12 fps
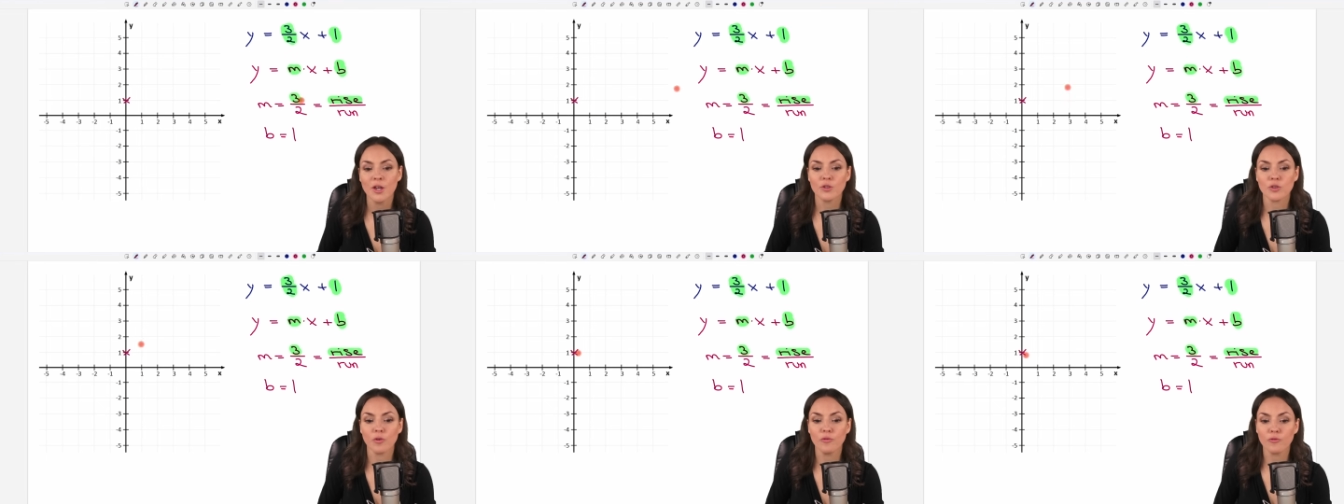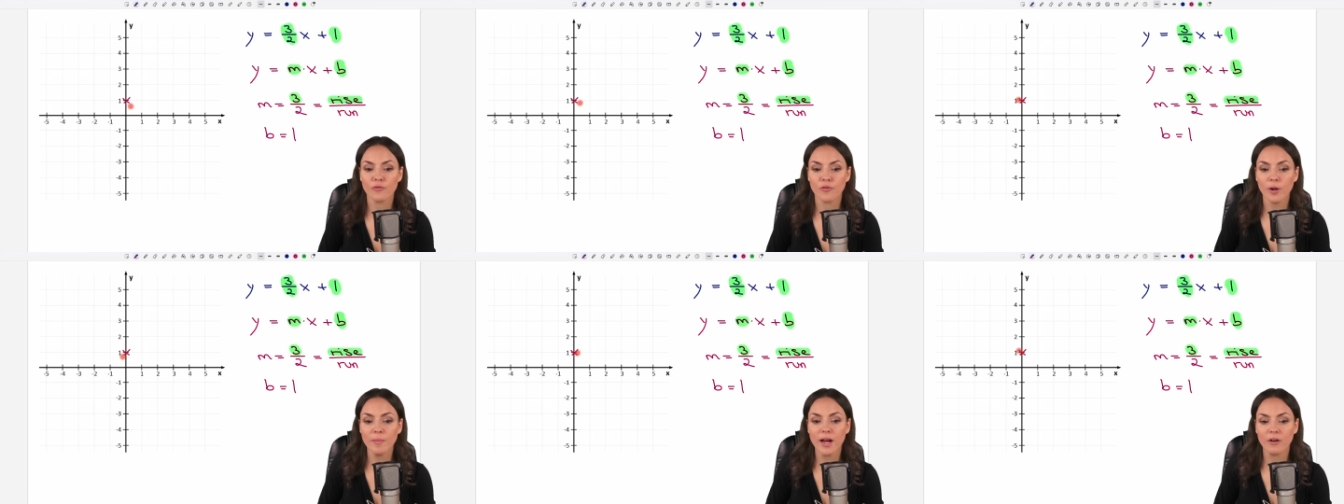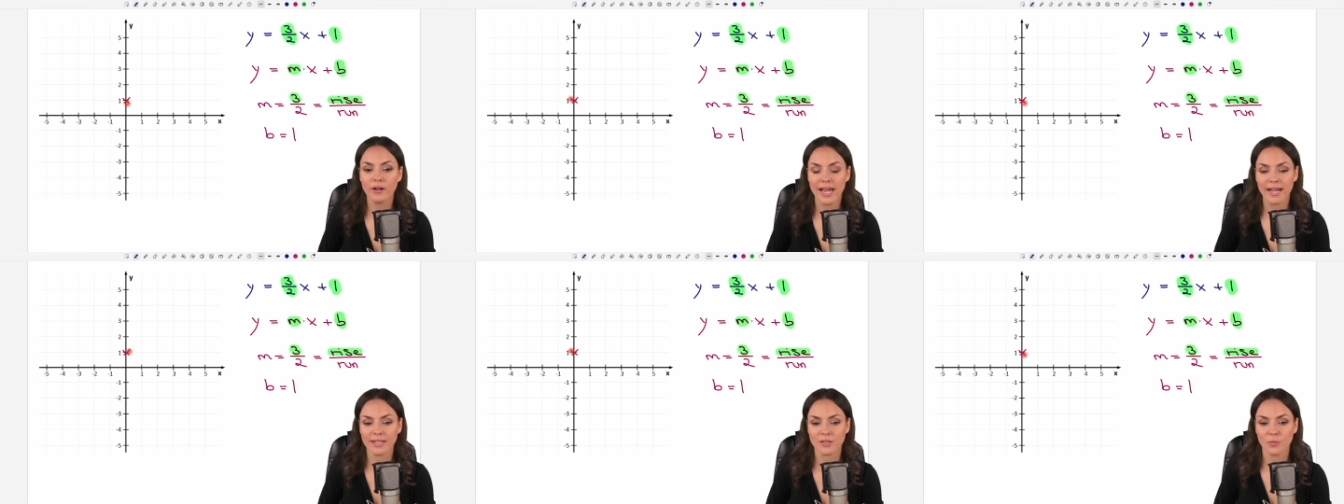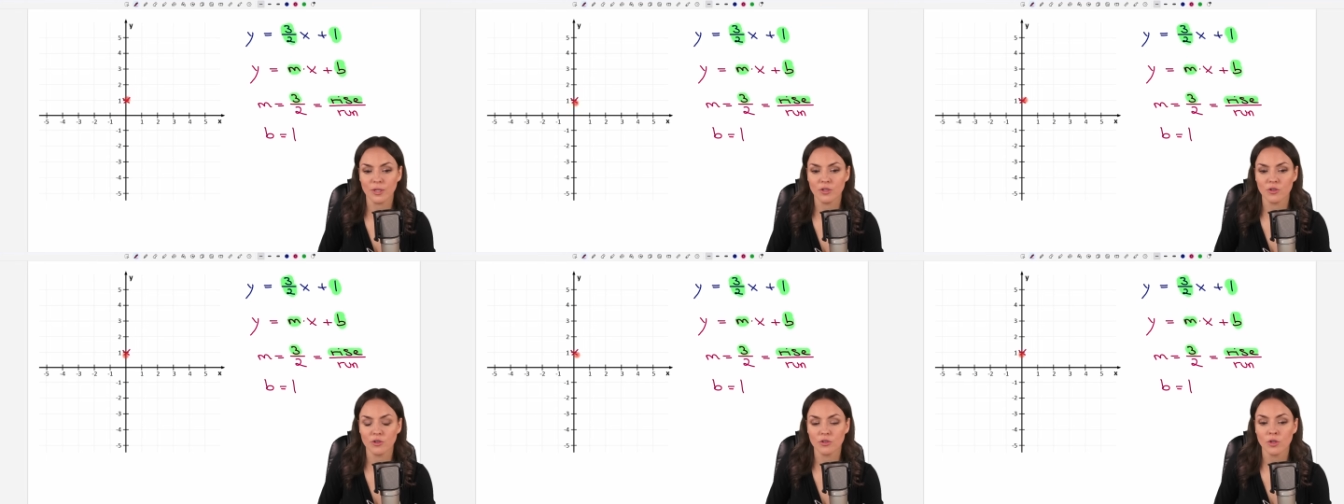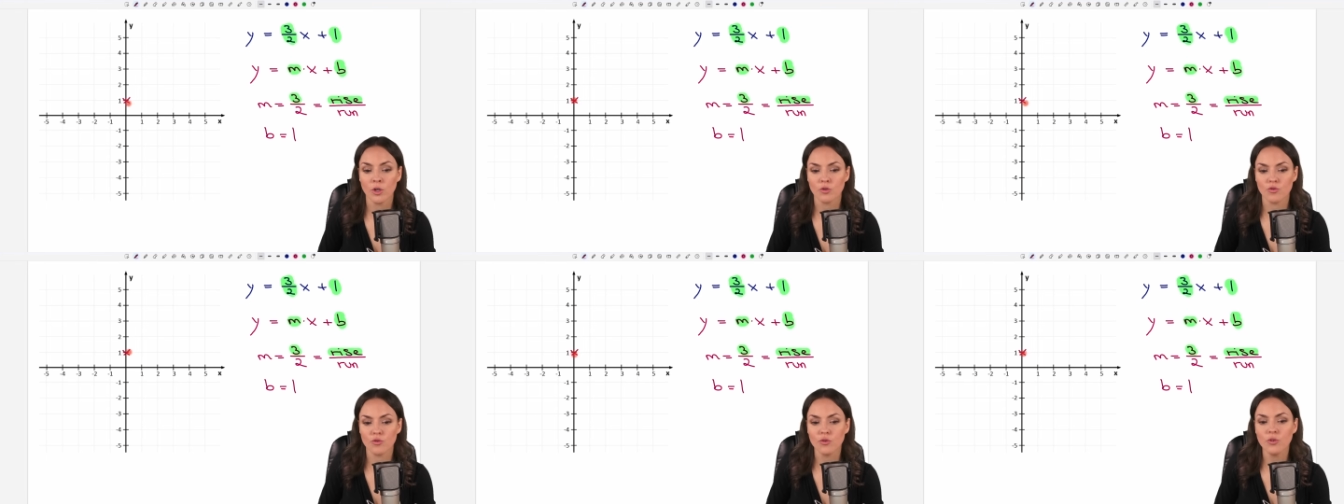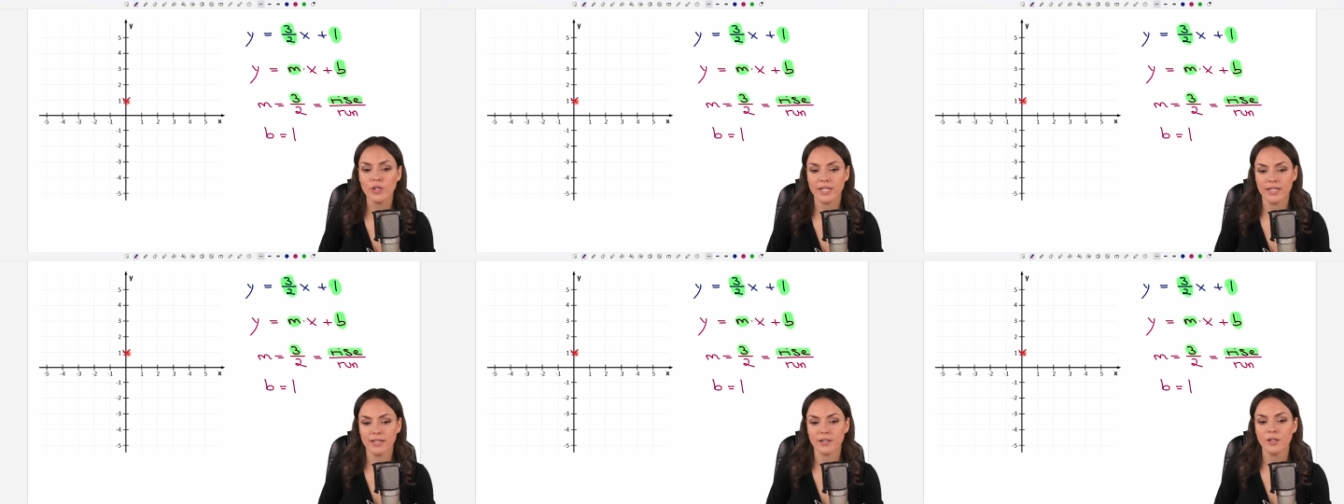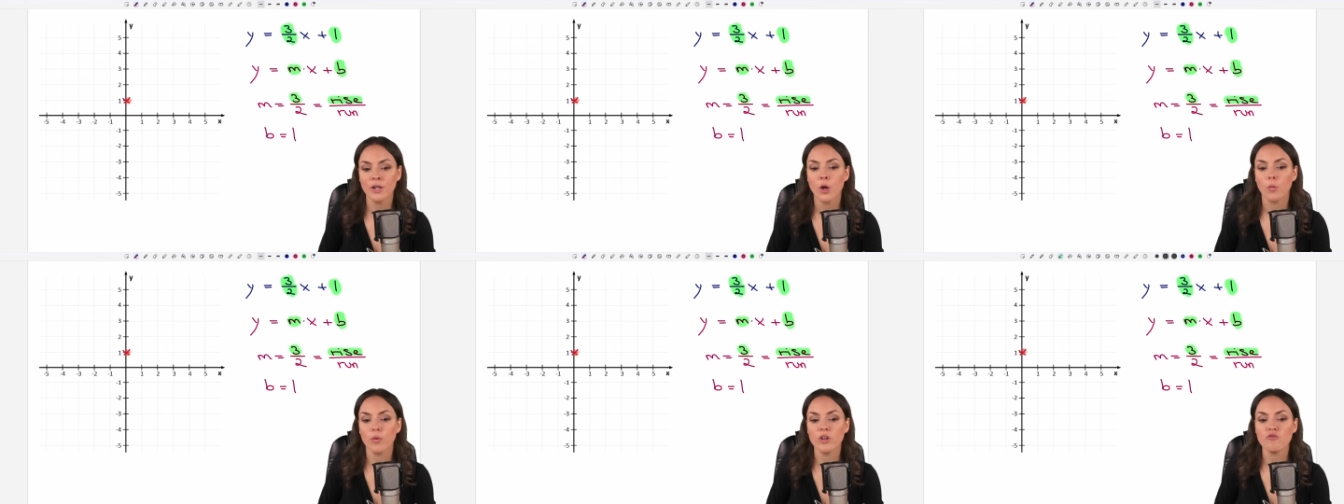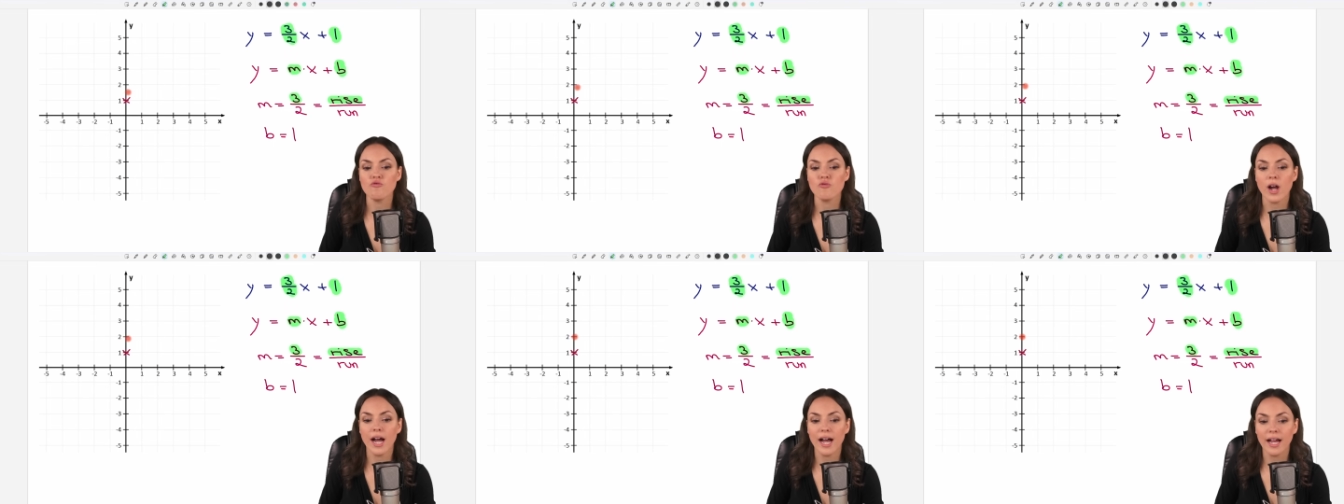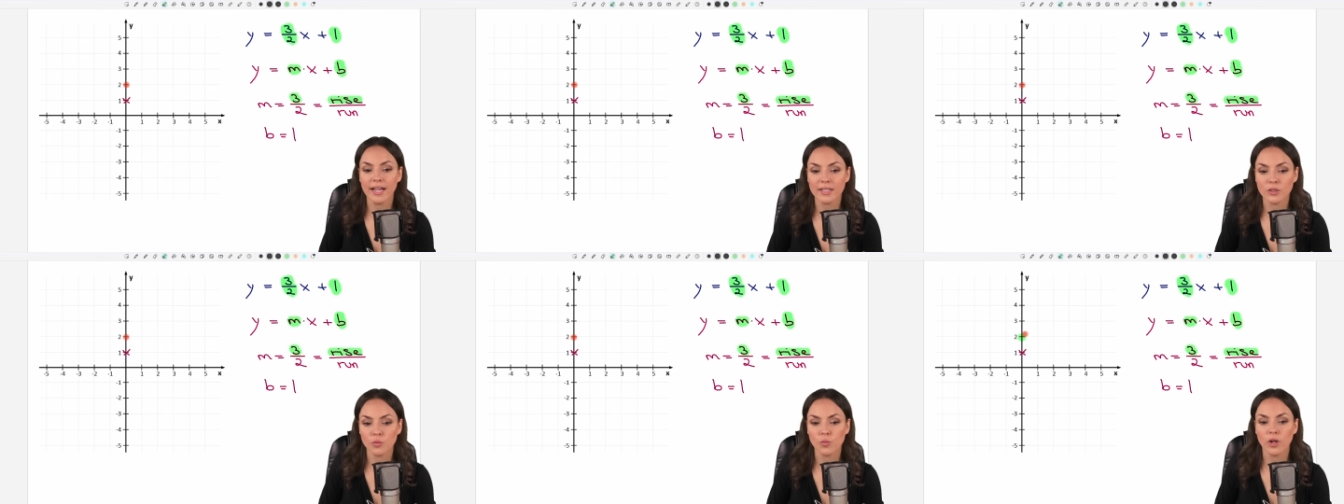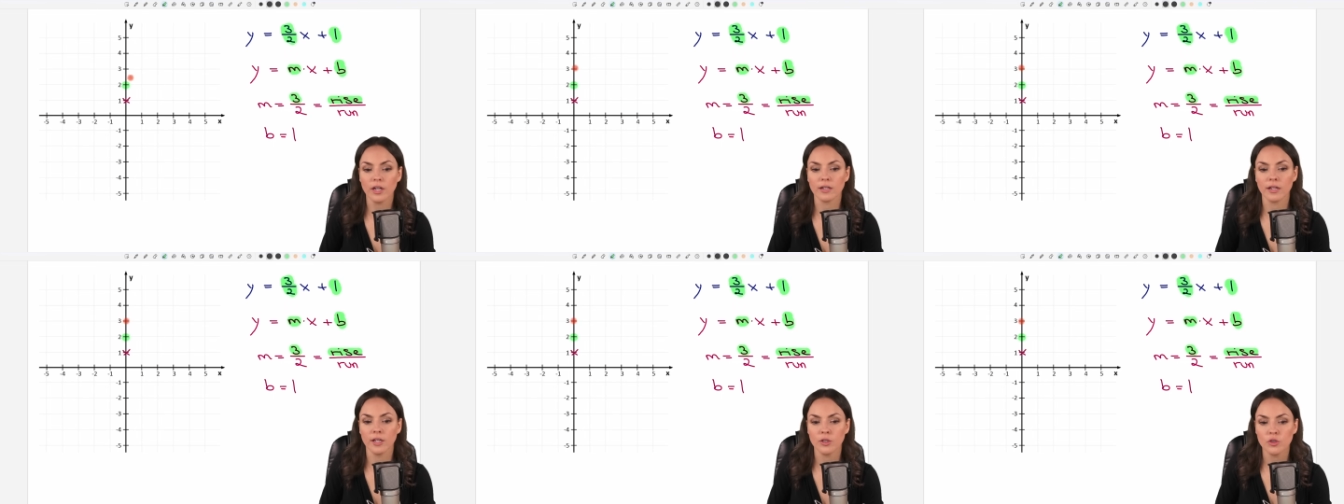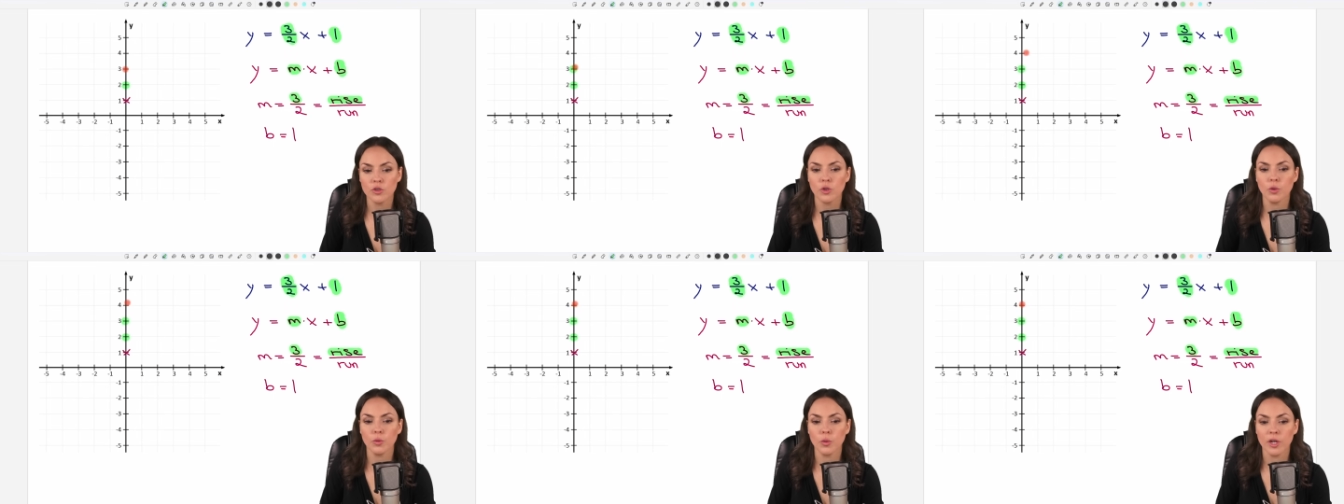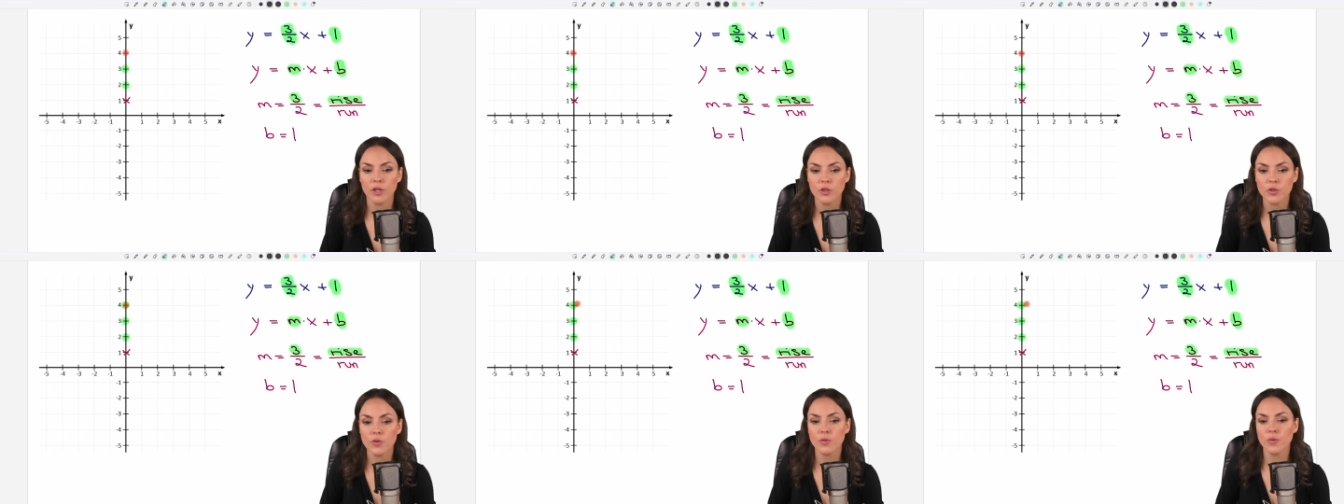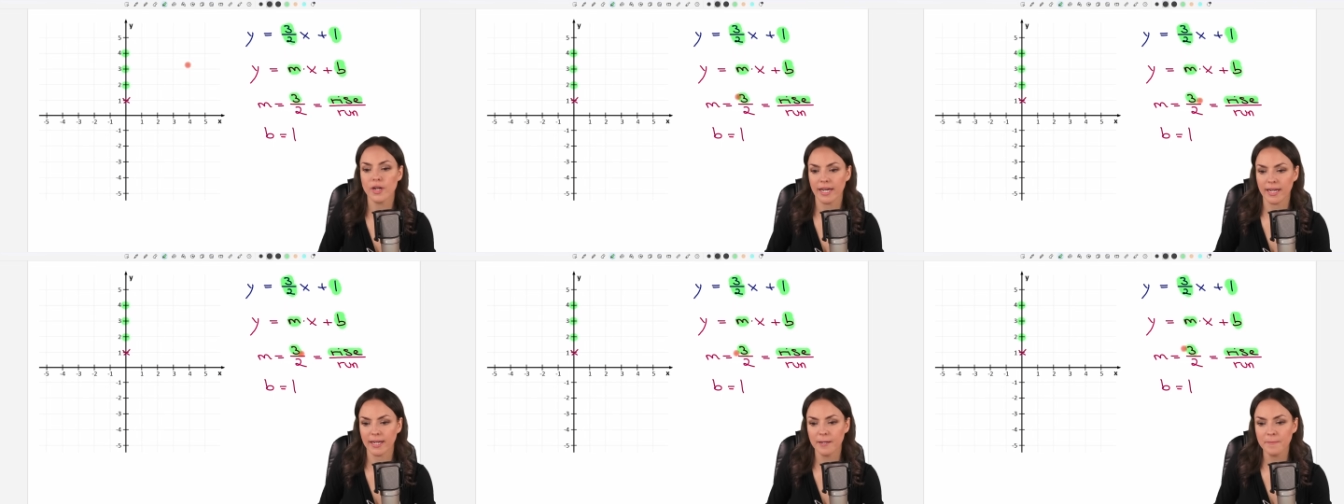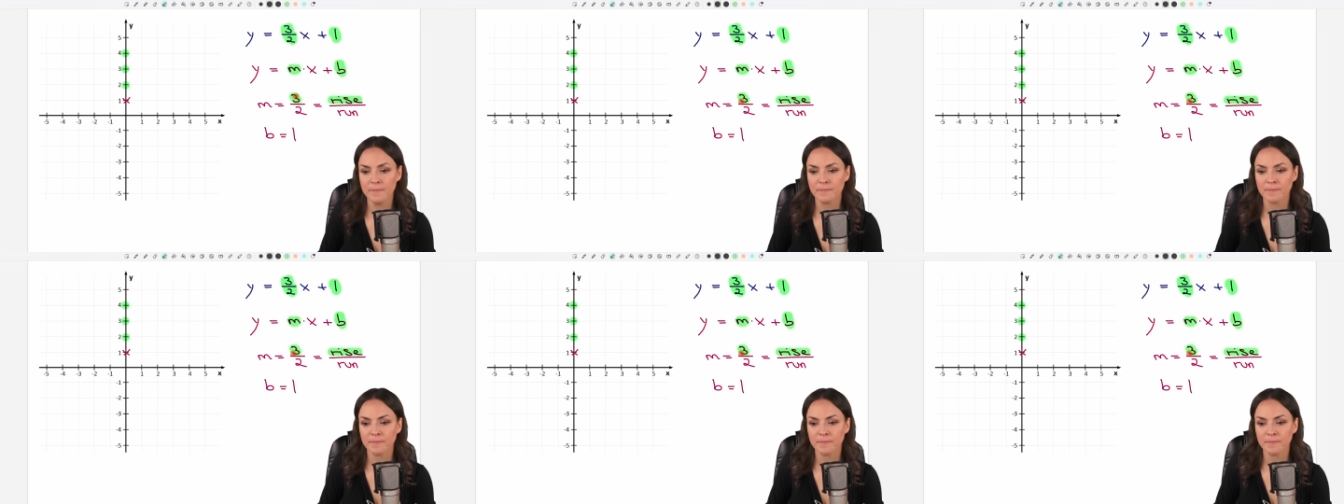So from our x we just drew here, we rise 1, 2, 3.